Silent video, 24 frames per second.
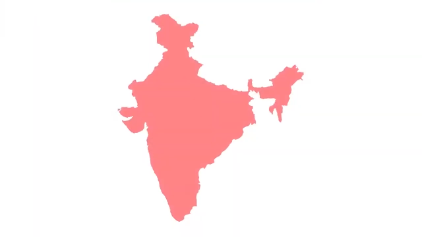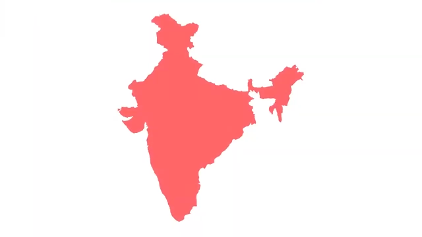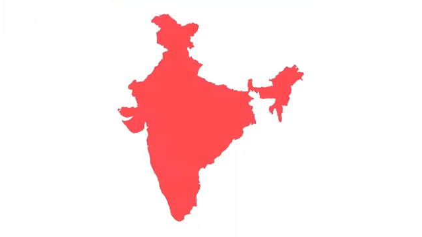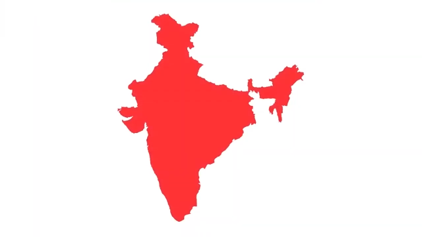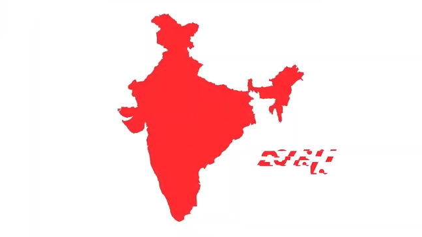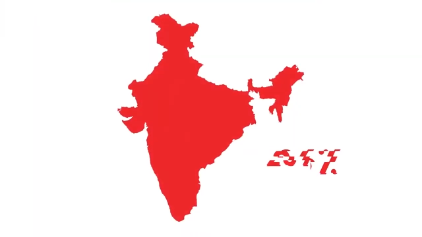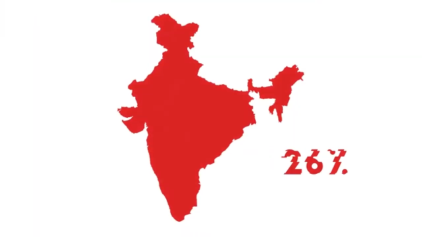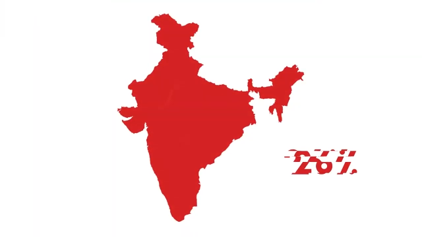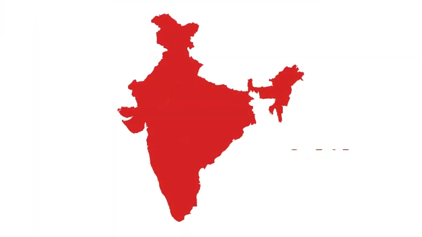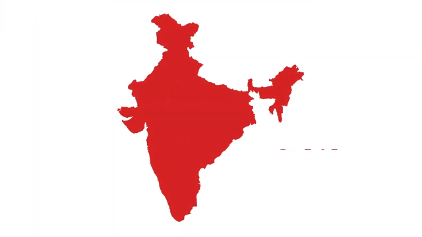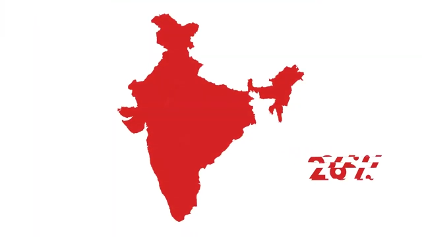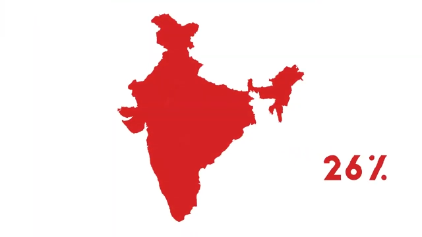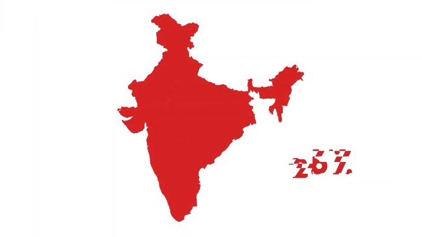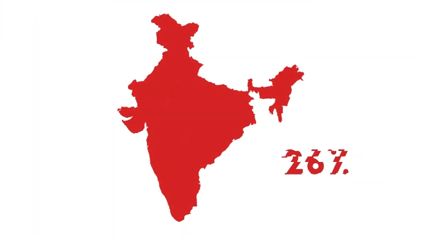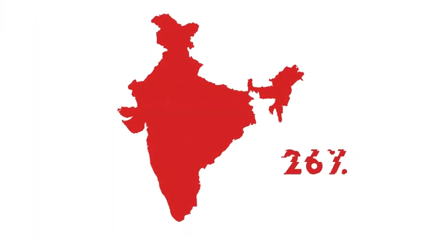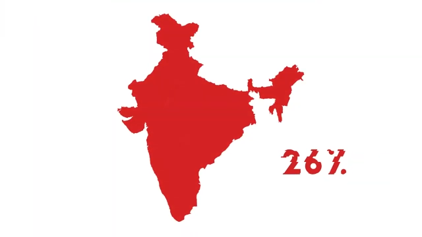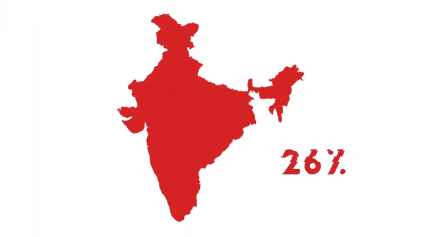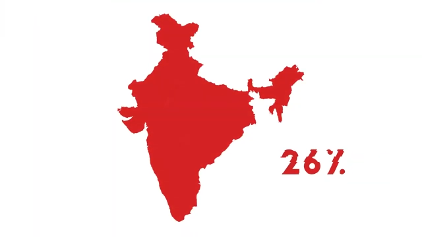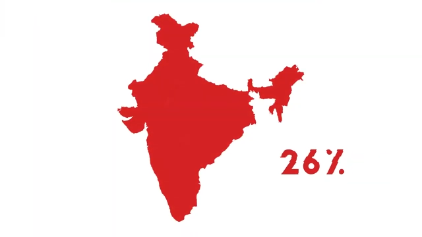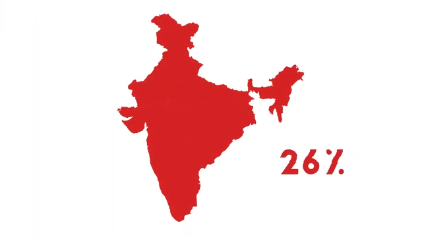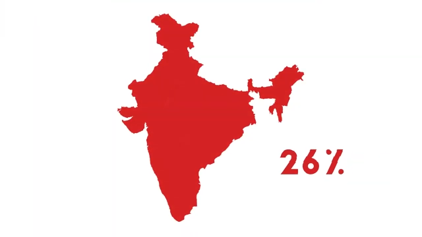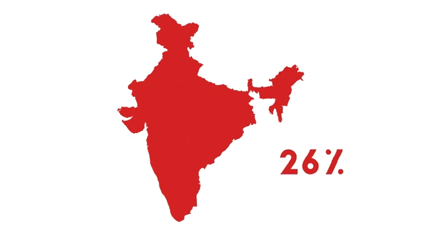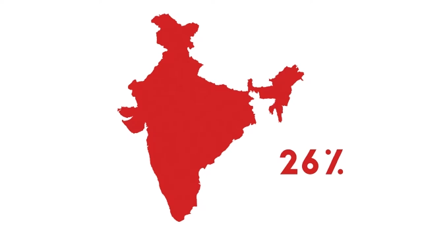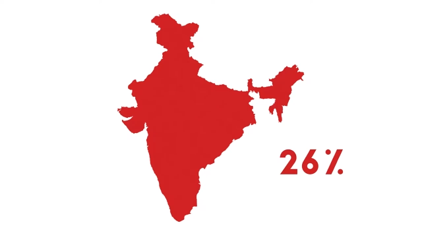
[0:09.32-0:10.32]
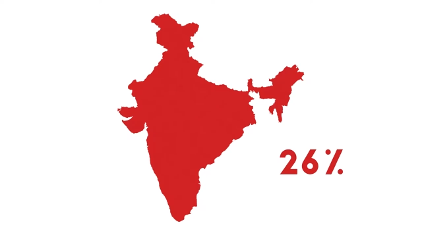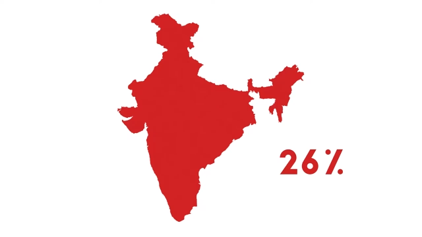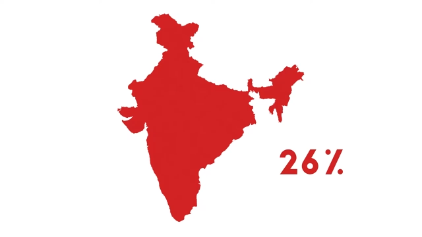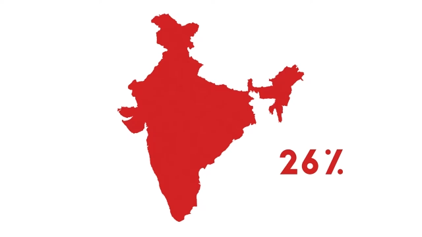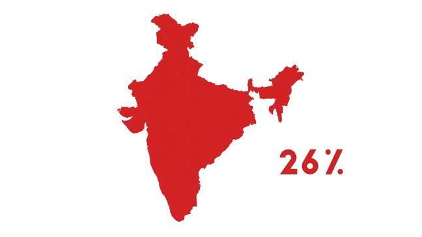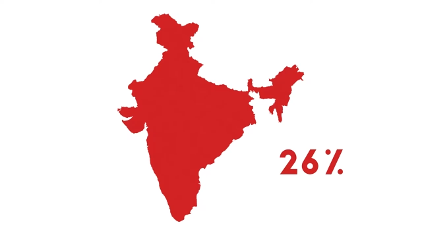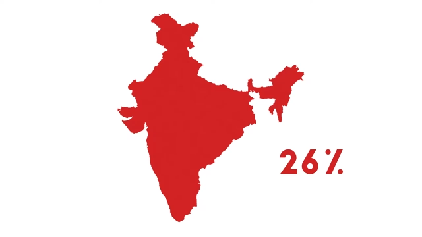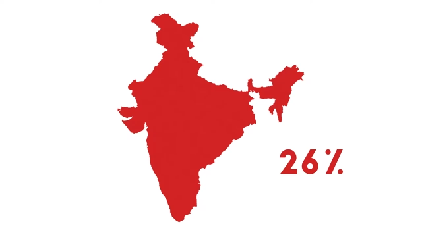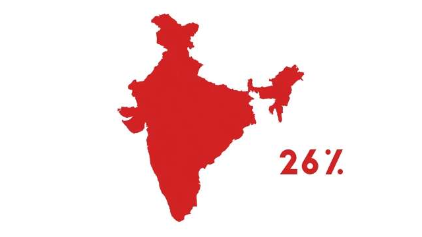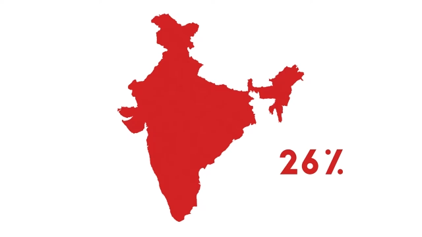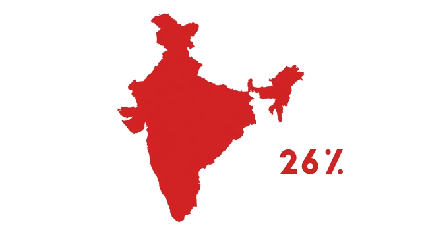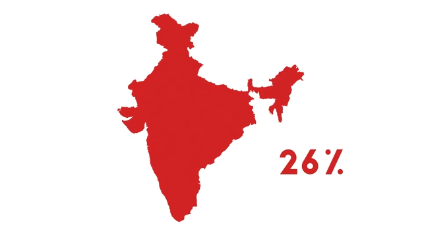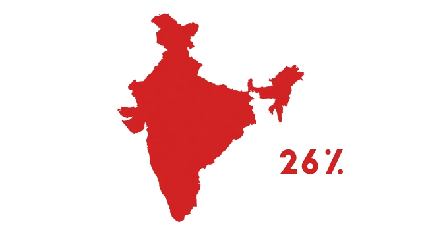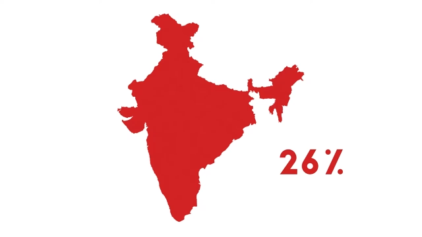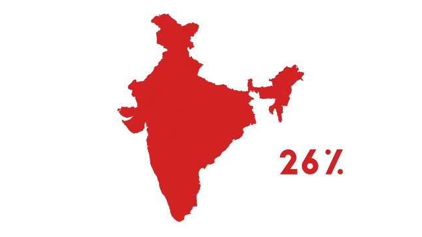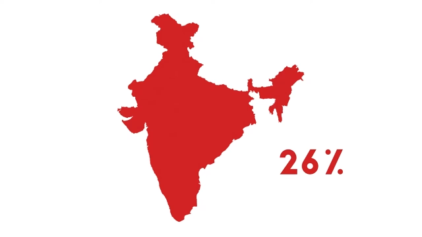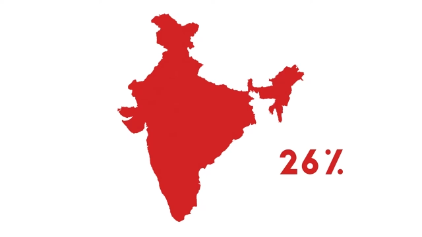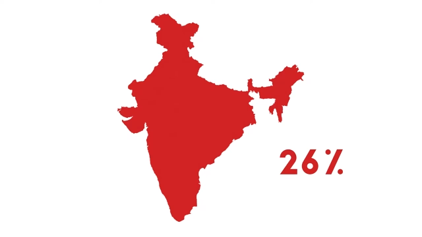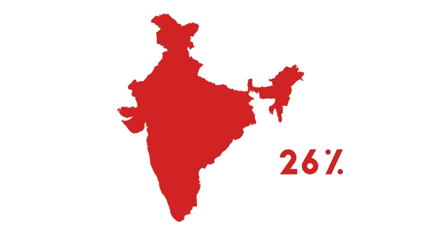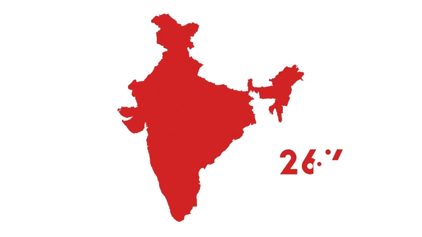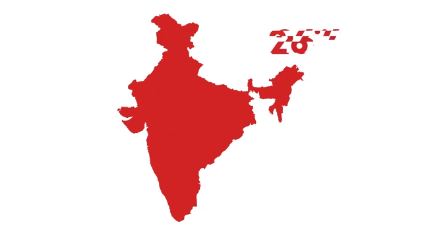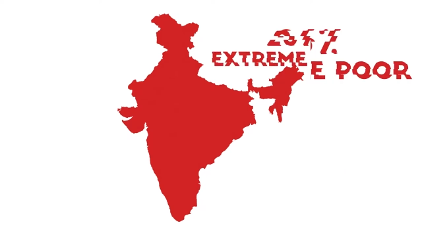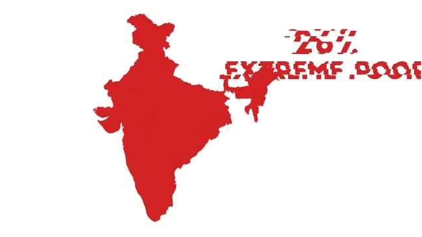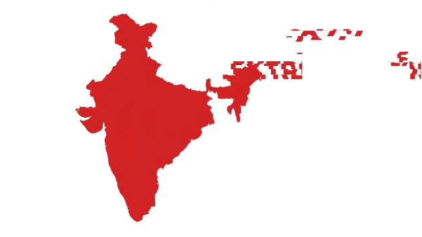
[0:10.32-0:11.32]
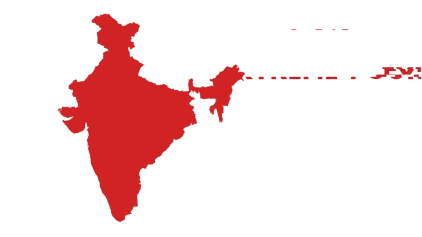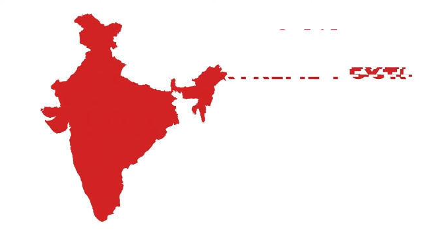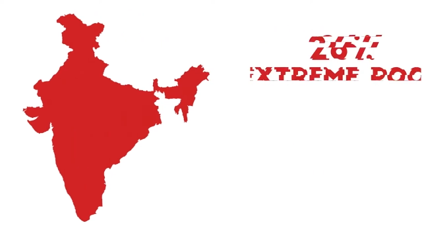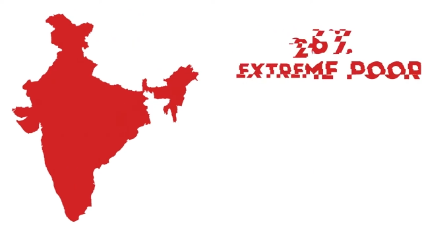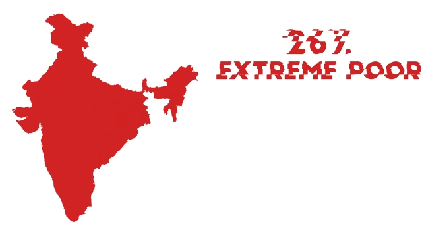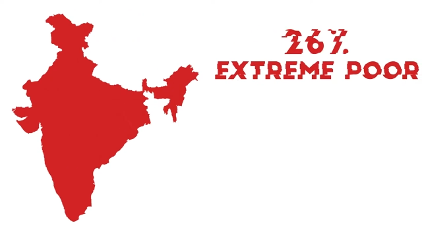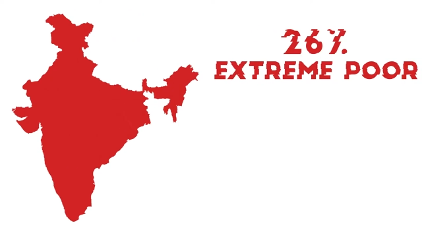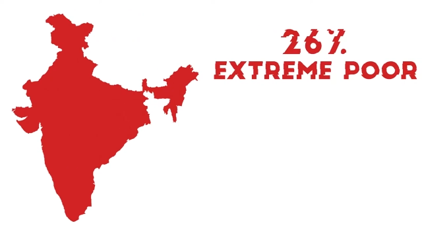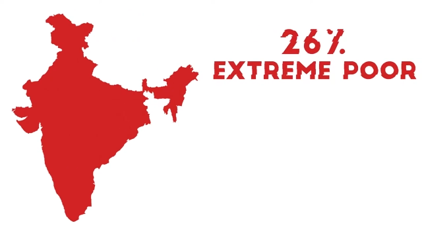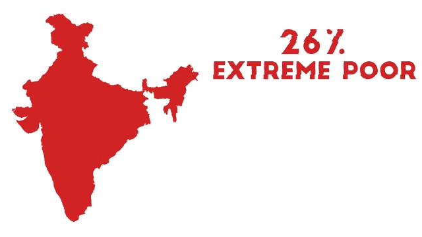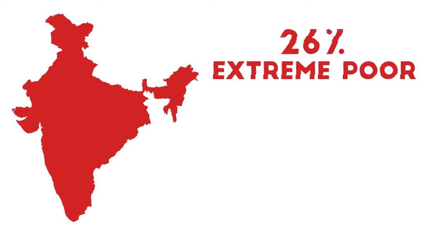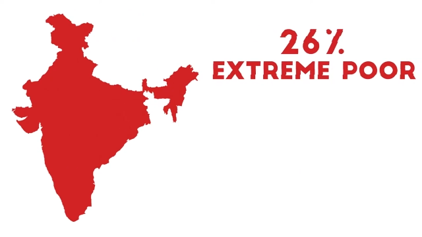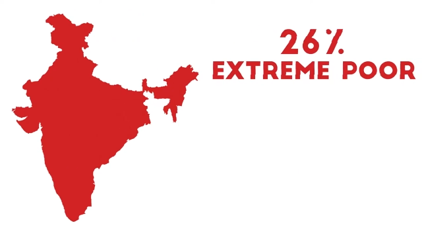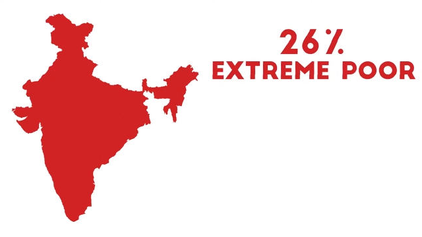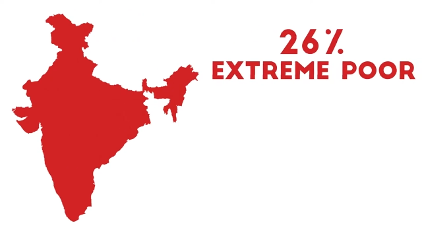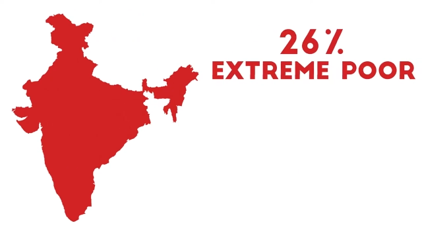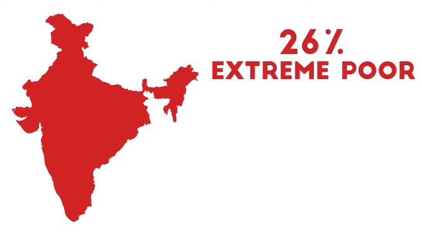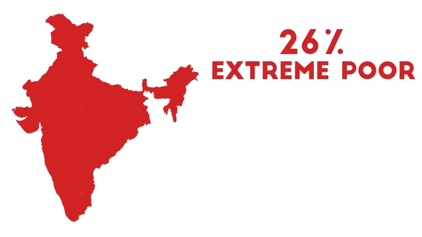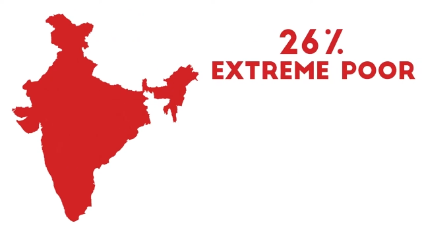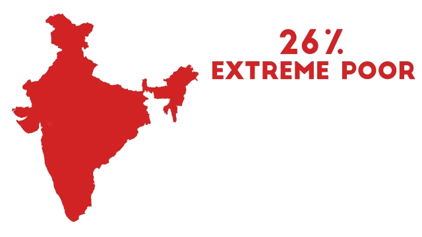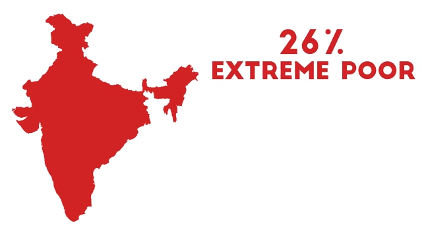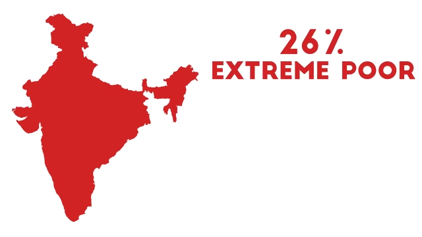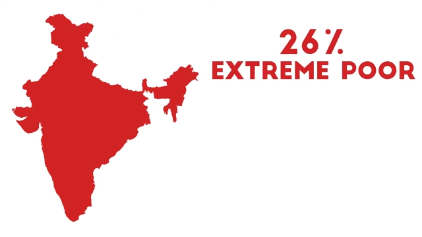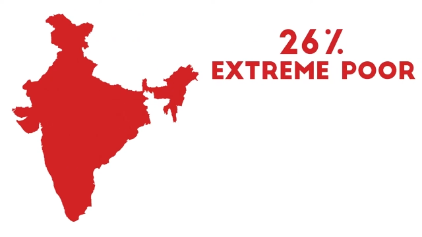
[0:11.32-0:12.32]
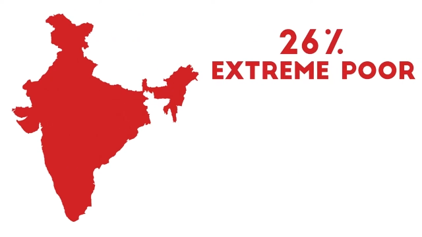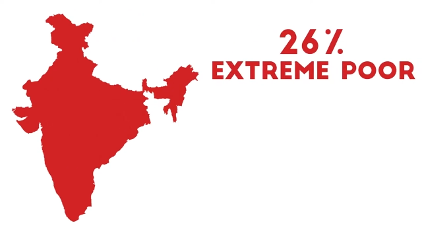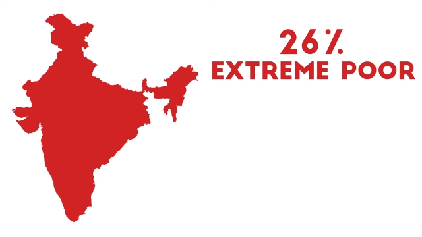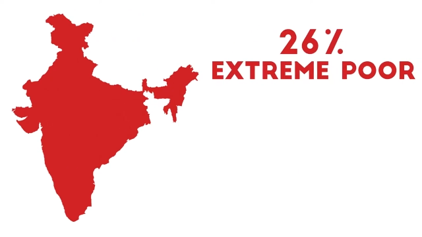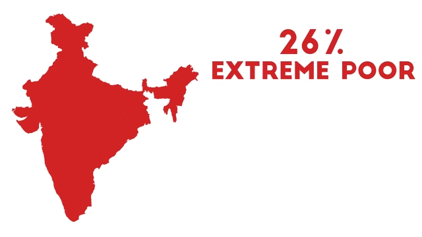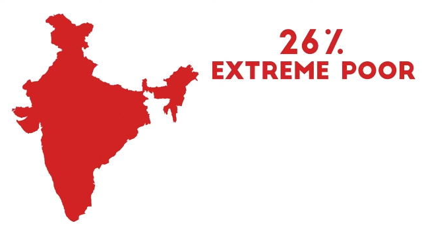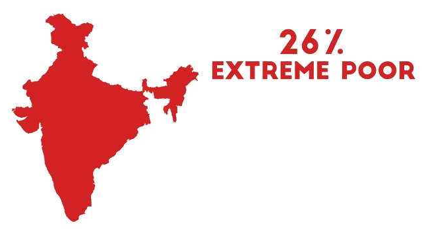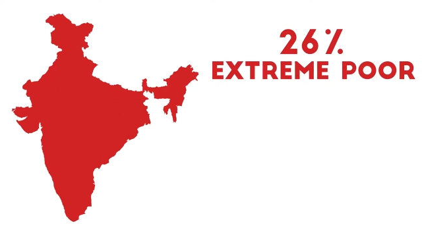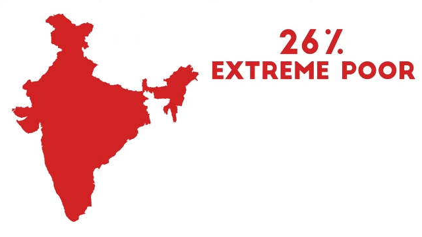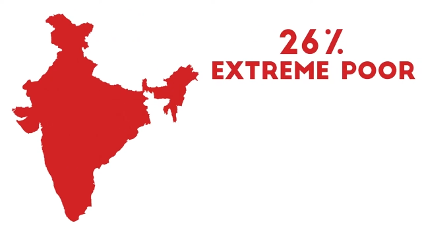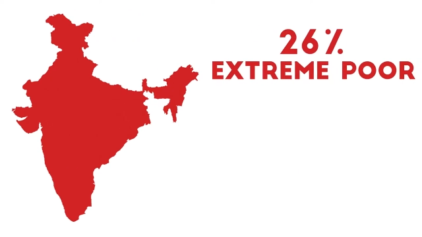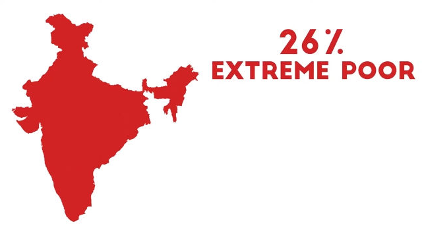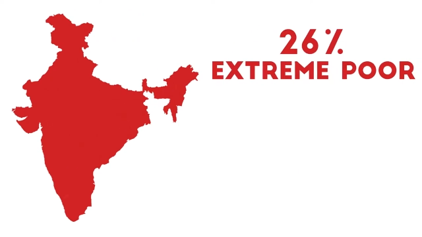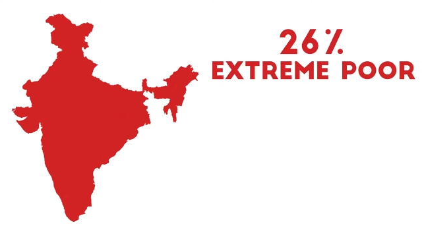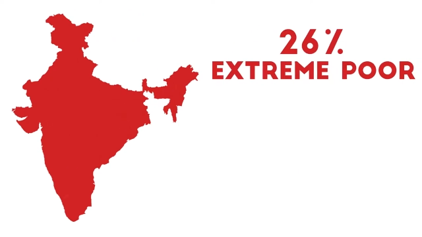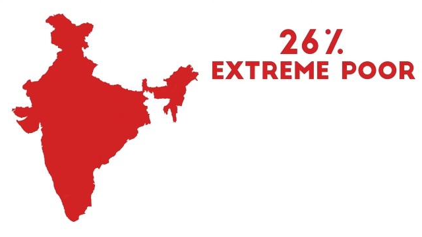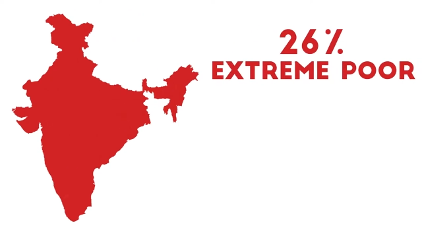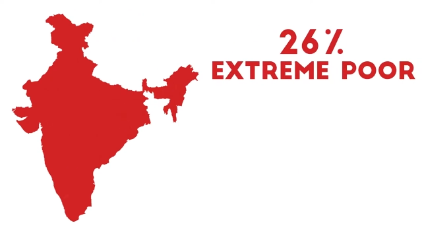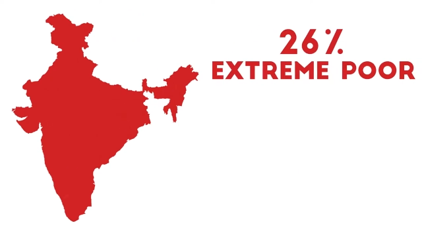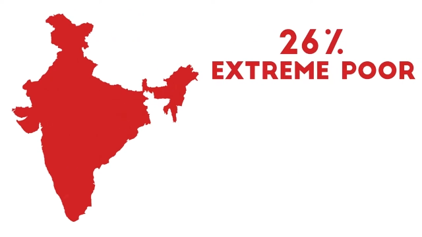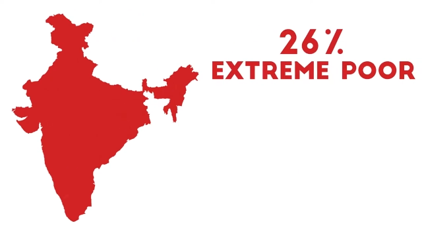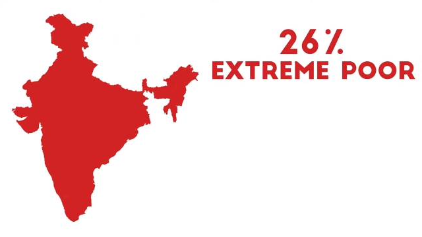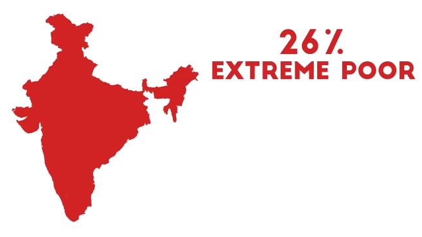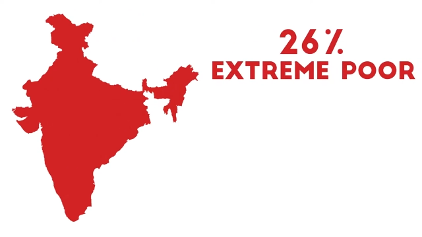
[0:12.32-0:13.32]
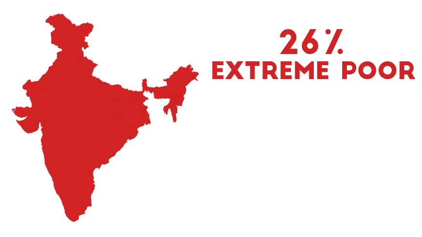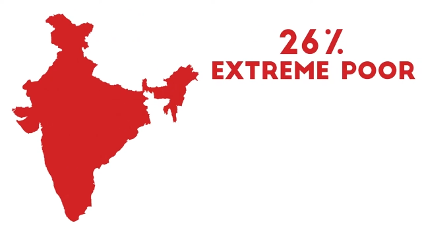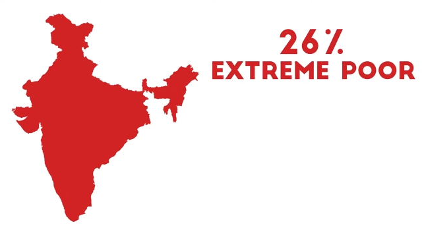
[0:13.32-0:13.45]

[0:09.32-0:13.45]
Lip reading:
No face is visible, so there are no lips to read.